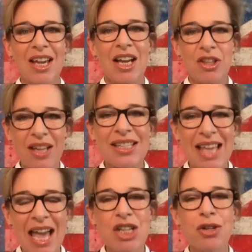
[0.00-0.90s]
And that's
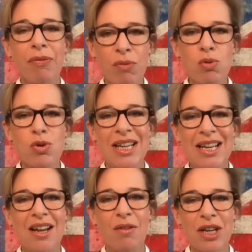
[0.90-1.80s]
the age of 14. I've done